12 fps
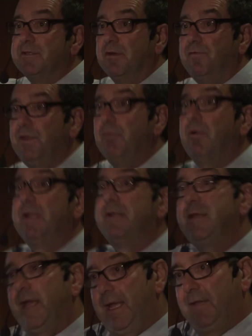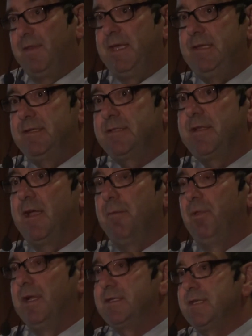So if you want to take these
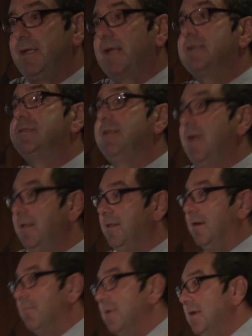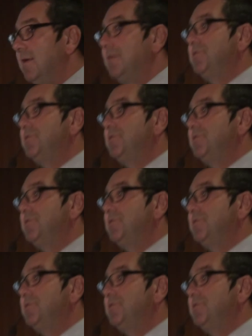templates and extend them,